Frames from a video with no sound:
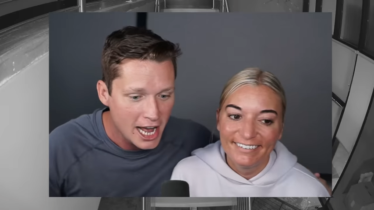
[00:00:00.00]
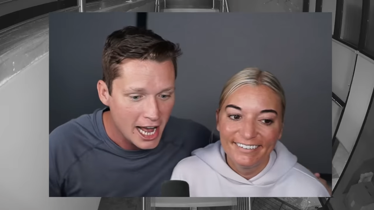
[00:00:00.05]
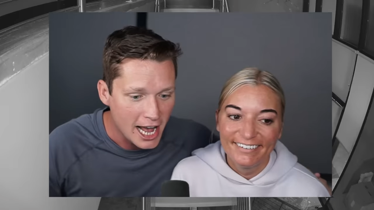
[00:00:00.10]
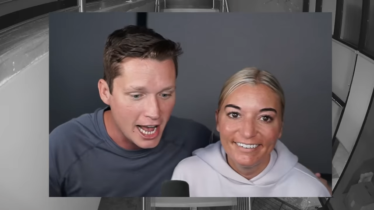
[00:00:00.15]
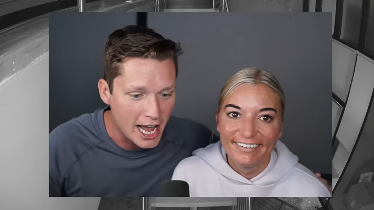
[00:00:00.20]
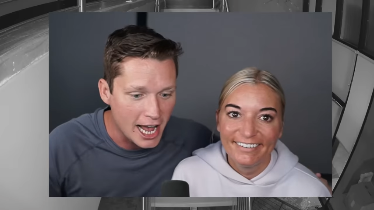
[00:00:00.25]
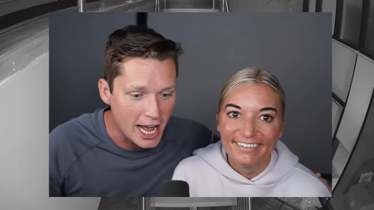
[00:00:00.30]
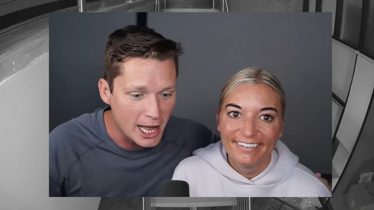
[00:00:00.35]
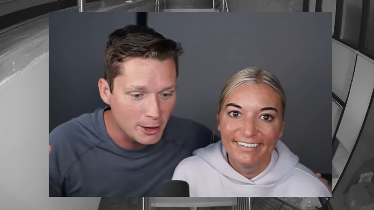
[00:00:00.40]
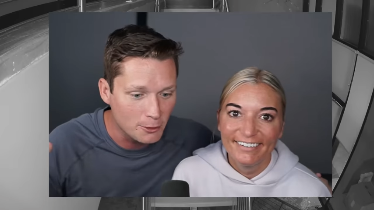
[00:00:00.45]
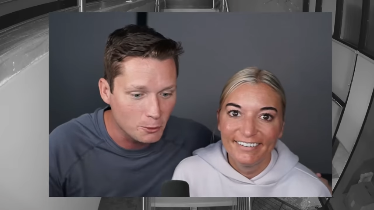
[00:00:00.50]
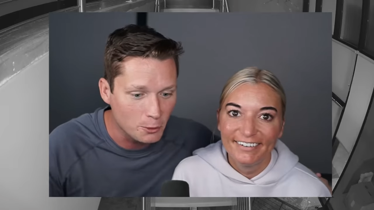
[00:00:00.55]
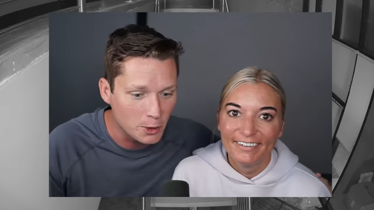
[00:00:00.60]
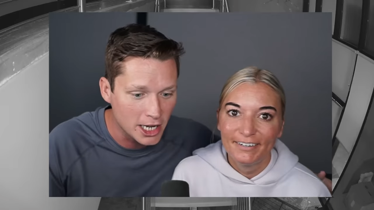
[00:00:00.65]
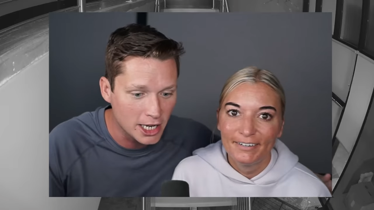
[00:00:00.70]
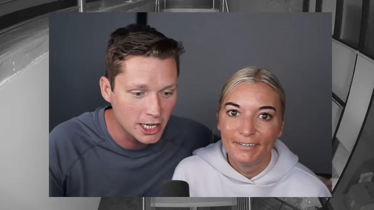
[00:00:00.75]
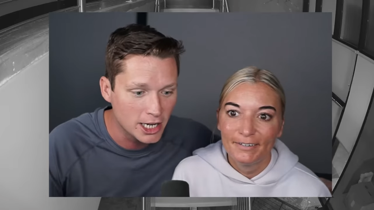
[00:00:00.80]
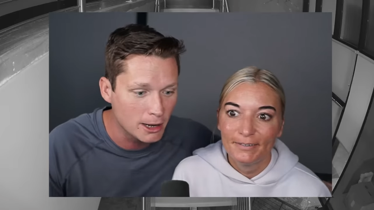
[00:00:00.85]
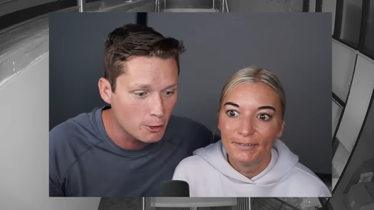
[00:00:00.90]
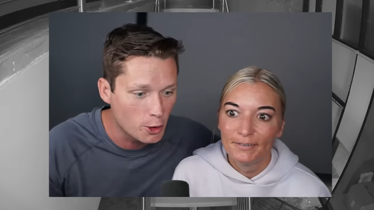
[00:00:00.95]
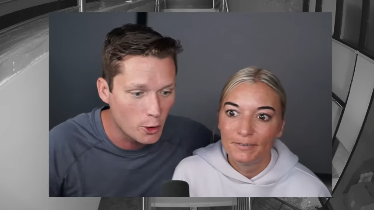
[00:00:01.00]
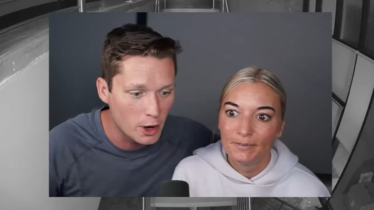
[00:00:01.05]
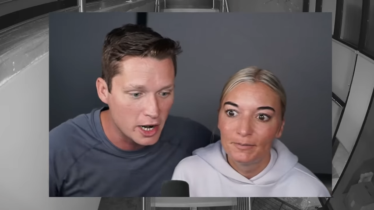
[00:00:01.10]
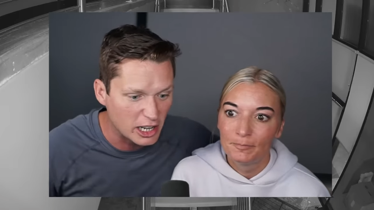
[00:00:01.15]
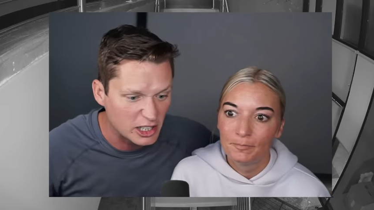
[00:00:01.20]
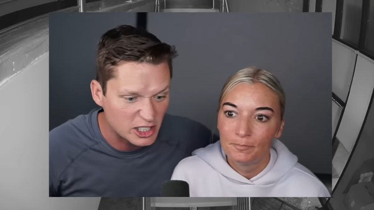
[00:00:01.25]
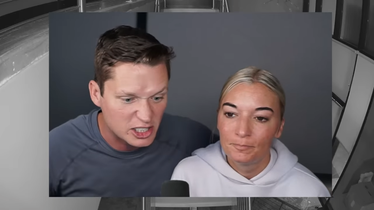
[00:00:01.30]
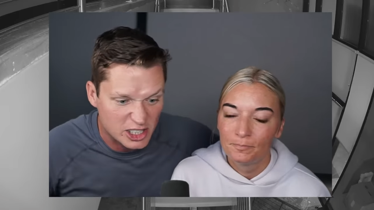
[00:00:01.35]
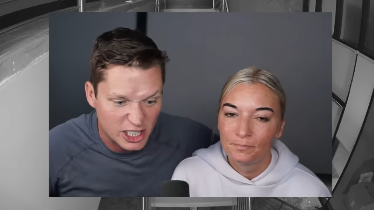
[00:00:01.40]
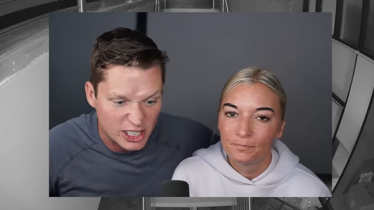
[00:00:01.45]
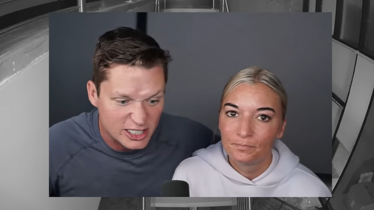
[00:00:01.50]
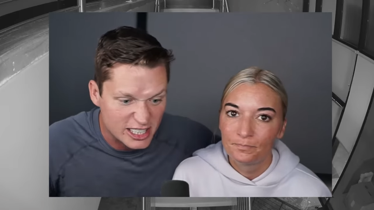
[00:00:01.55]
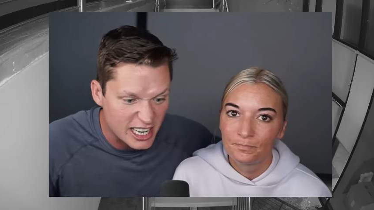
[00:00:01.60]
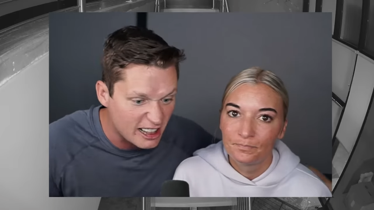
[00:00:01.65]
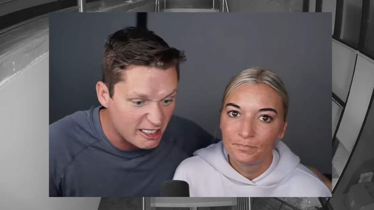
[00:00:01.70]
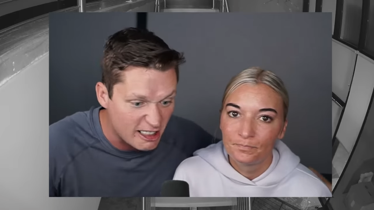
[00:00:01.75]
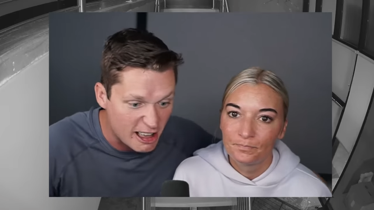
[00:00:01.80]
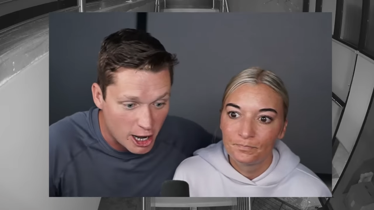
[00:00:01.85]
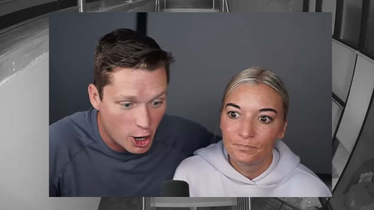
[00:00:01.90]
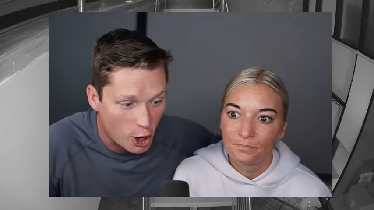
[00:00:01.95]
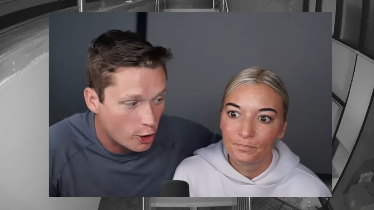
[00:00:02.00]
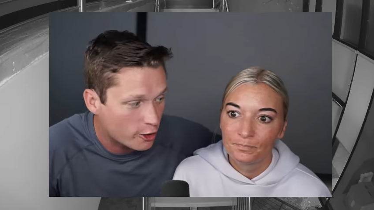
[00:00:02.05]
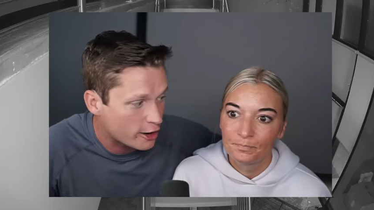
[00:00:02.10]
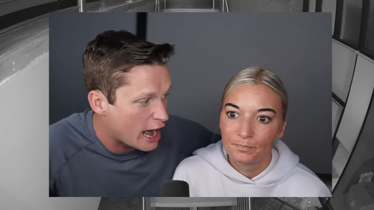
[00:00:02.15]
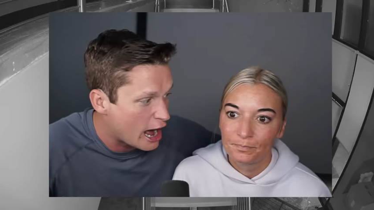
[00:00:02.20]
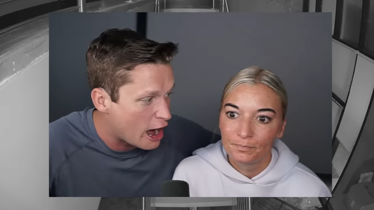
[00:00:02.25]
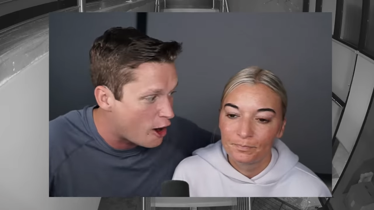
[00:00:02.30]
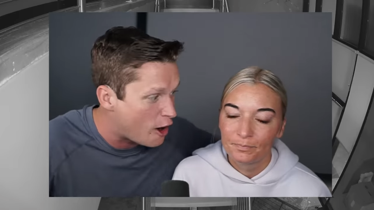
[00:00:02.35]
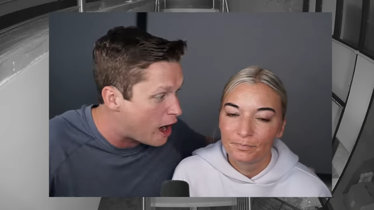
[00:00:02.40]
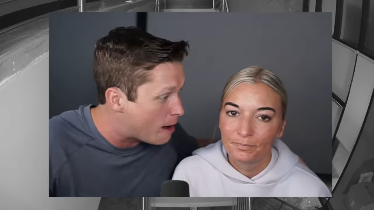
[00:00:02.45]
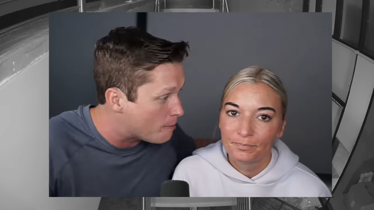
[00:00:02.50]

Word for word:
Speaker 1: And we end up going downstairs. I let Koda out.